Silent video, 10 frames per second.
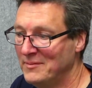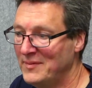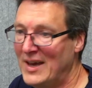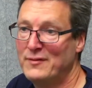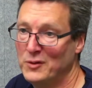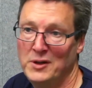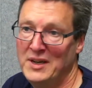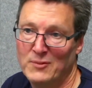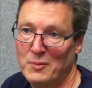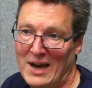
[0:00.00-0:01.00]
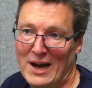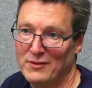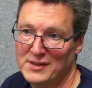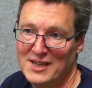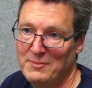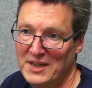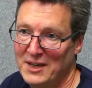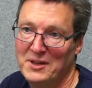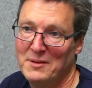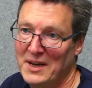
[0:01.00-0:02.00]
Therefore, you need a more powerful
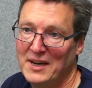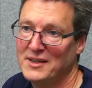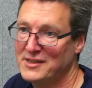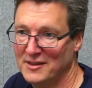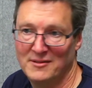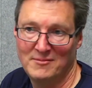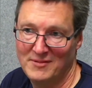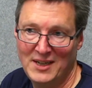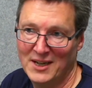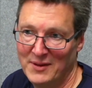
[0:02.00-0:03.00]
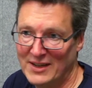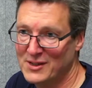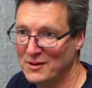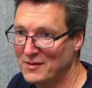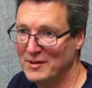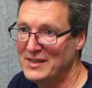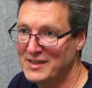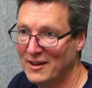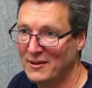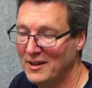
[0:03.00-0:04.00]
CPU in the mix, and that's good for
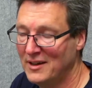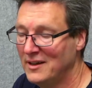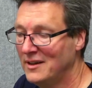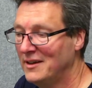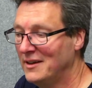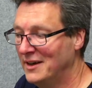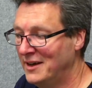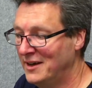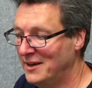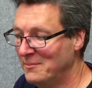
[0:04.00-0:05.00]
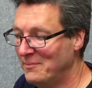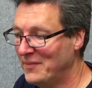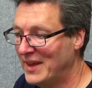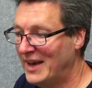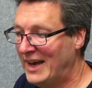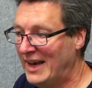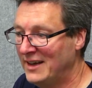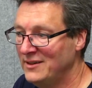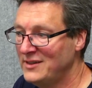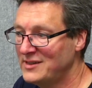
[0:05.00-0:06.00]
Intel. And
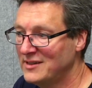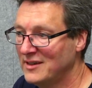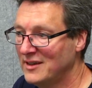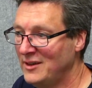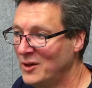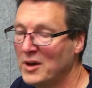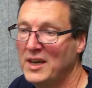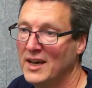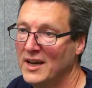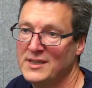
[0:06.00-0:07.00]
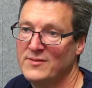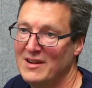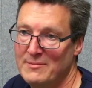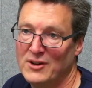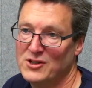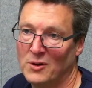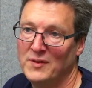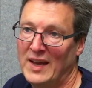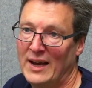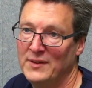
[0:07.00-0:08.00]
Nokia has very much
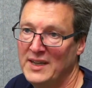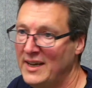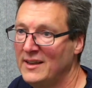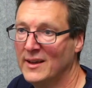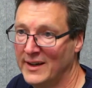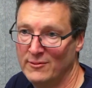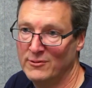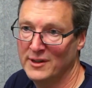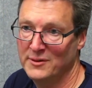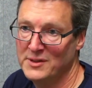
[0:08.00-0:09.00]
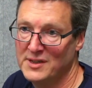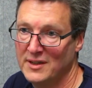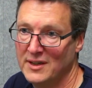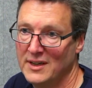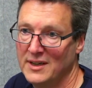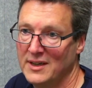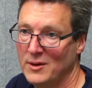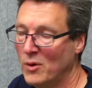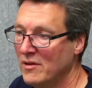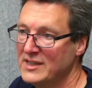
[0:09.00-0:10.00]
gone down the inline road,
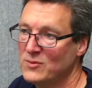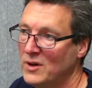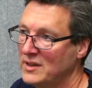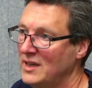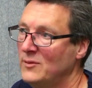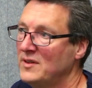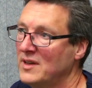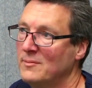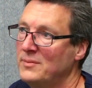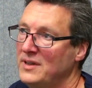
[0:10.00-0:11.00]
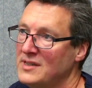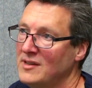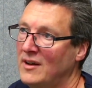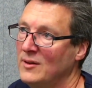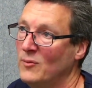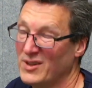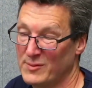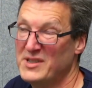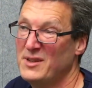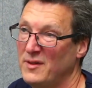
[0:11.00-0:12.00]
where it's working with companies like, well,
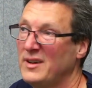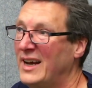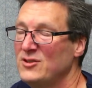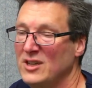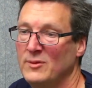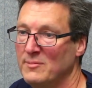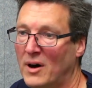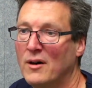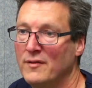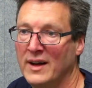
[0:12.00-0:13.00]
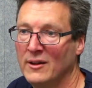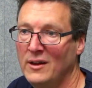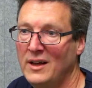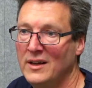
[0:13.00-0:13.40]
specifically actually with Marvell,